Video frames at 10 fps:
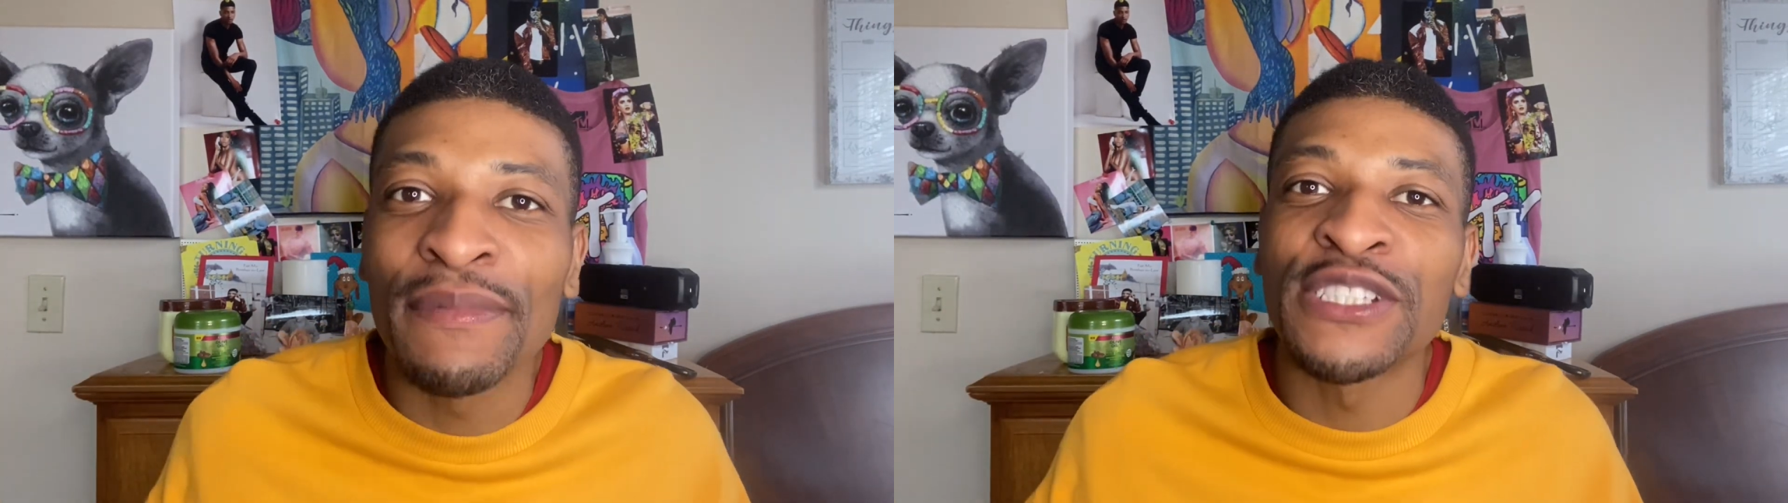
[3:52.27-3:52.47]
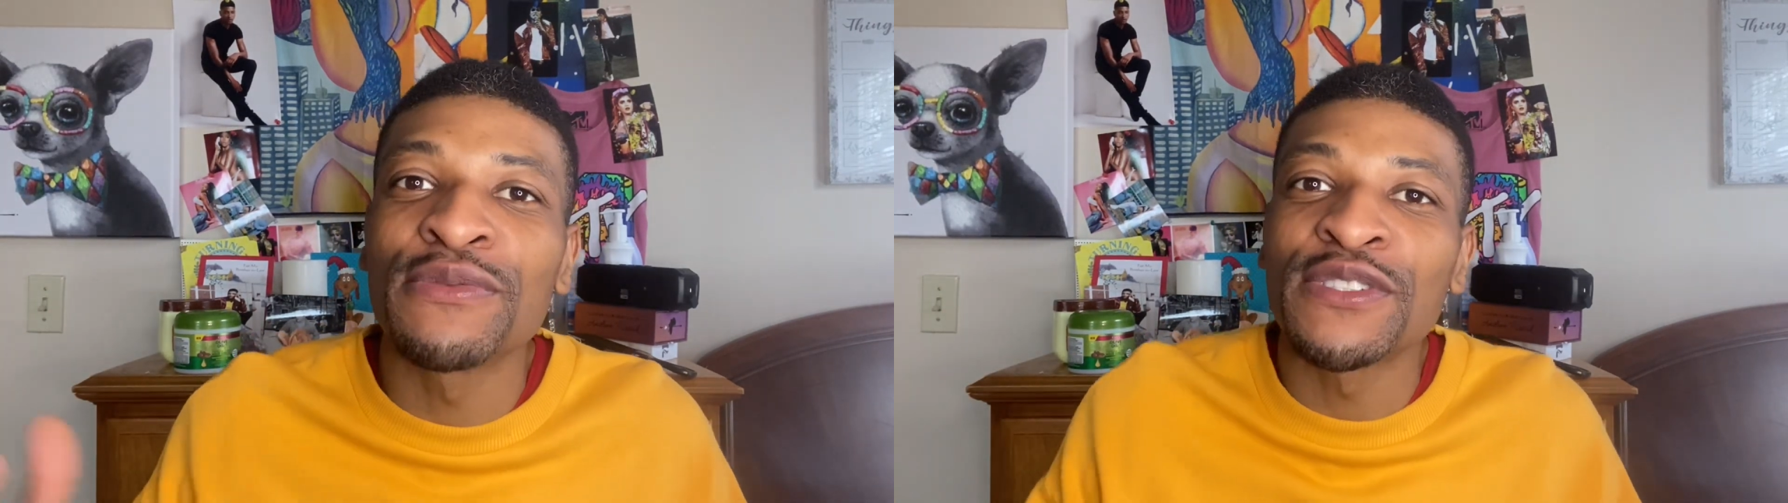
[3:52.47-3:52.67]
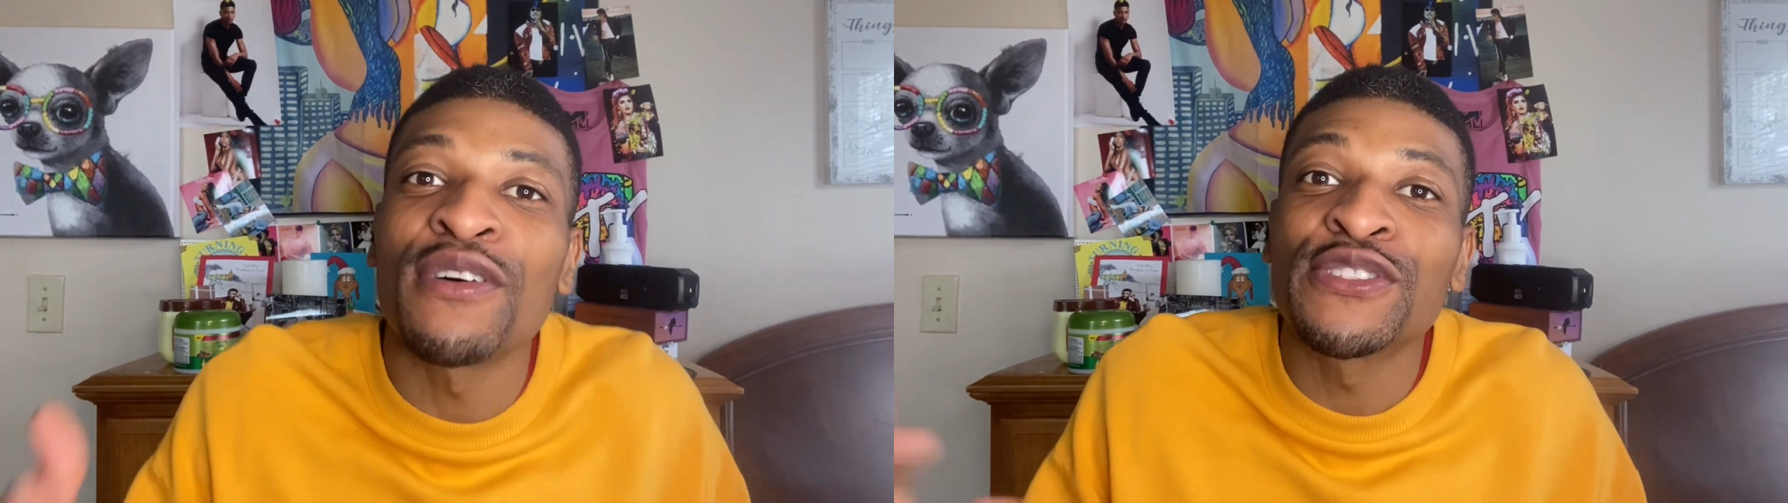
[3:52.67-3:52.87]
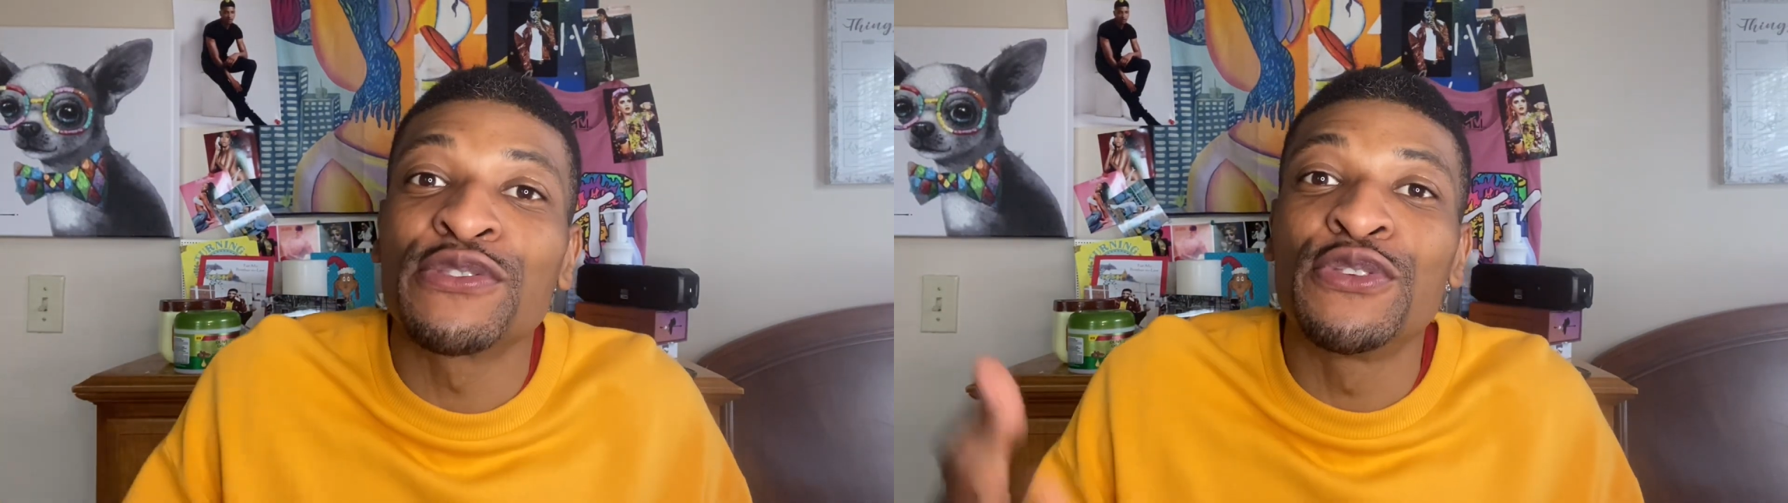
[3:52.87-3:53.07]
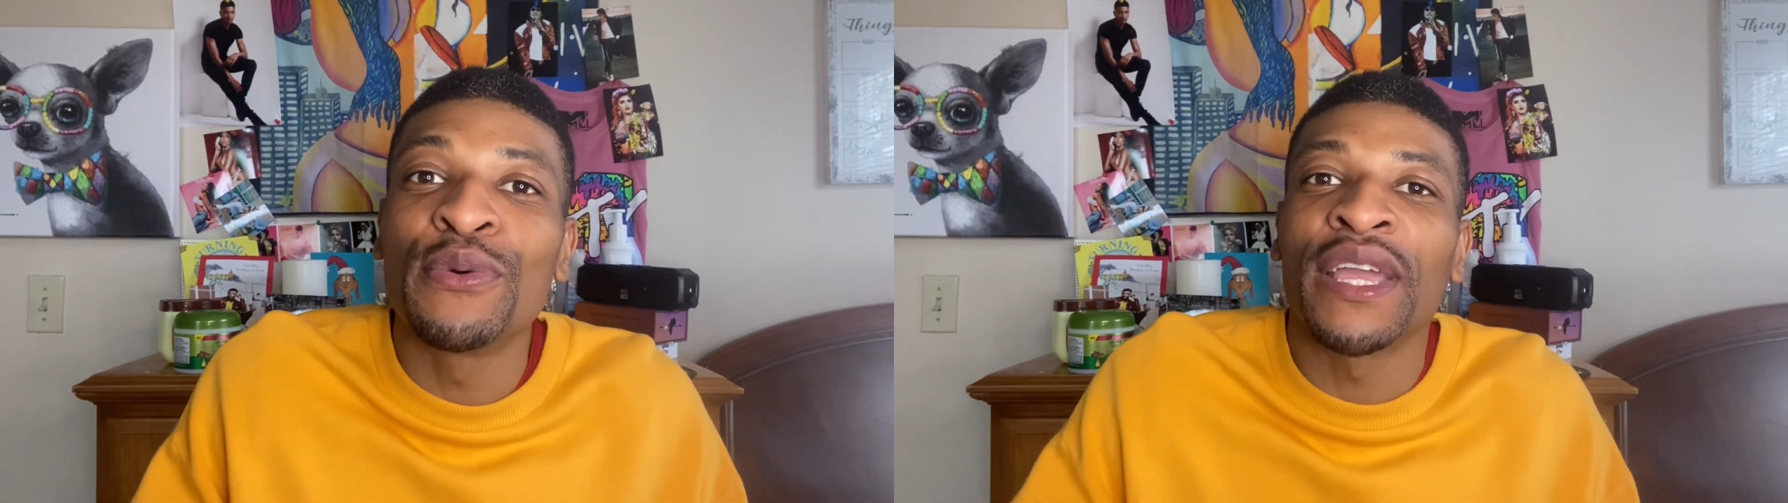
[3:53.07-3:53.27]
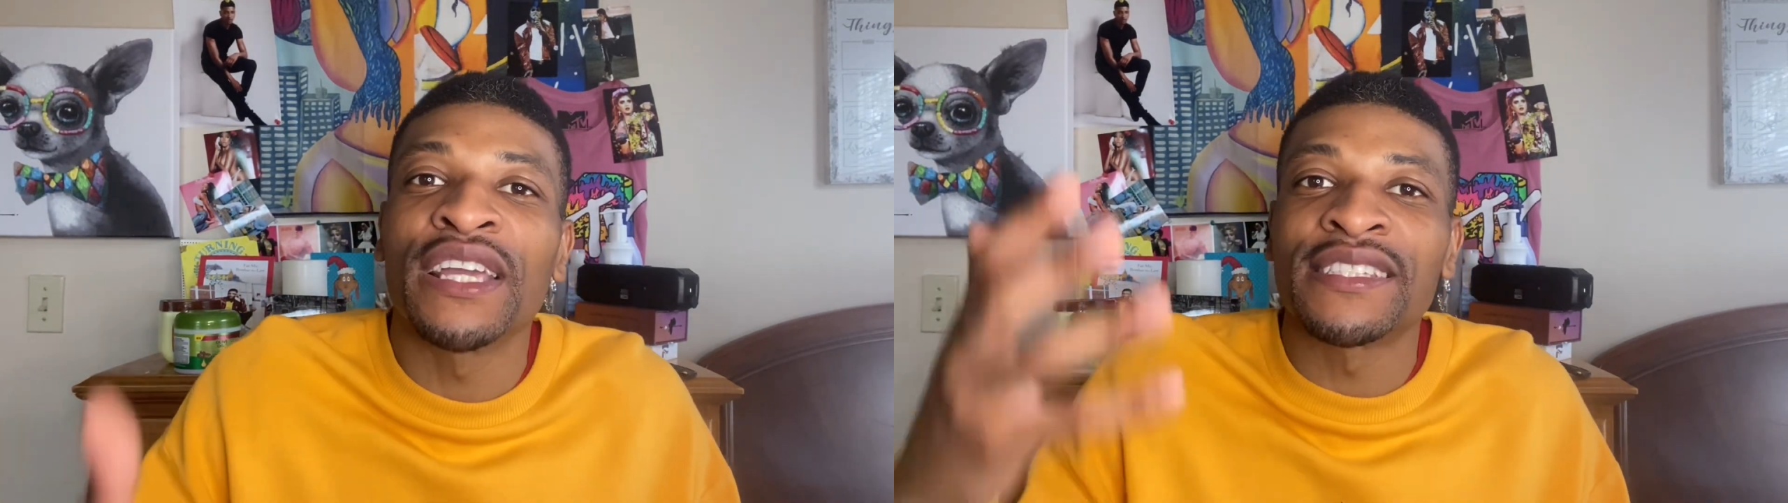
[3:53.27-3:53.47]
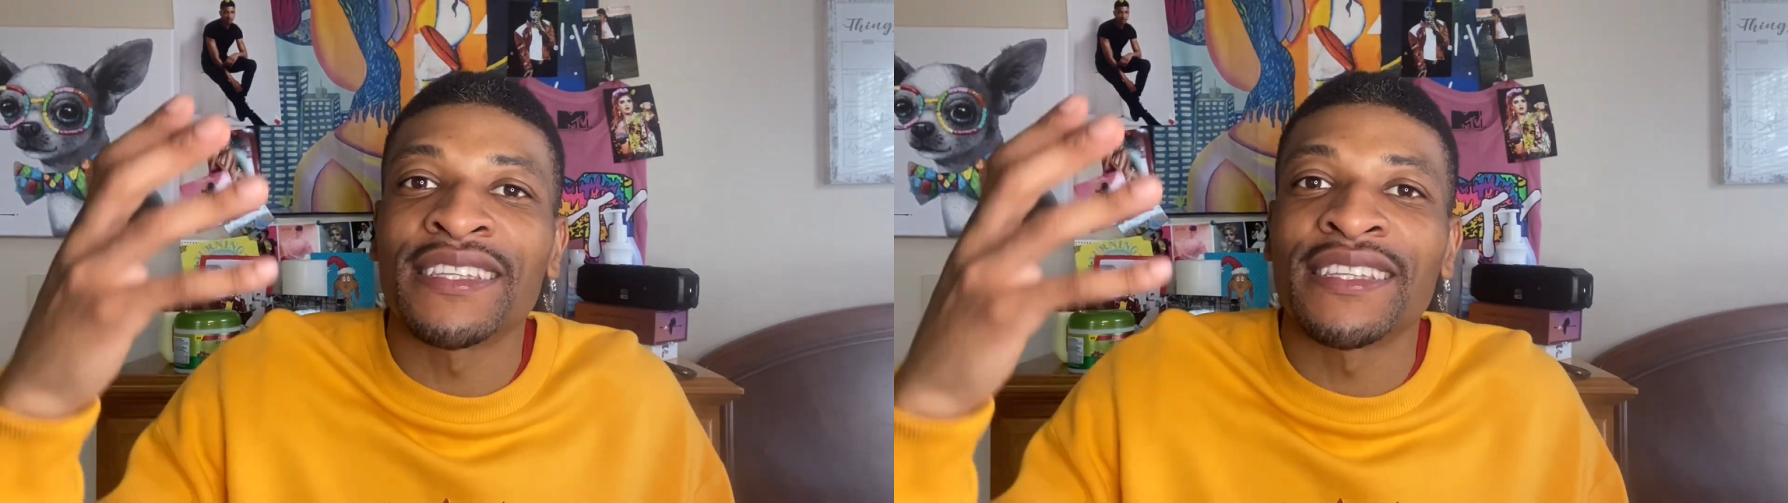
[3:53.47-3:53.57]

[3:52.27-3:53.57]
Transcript: but she was also doing it to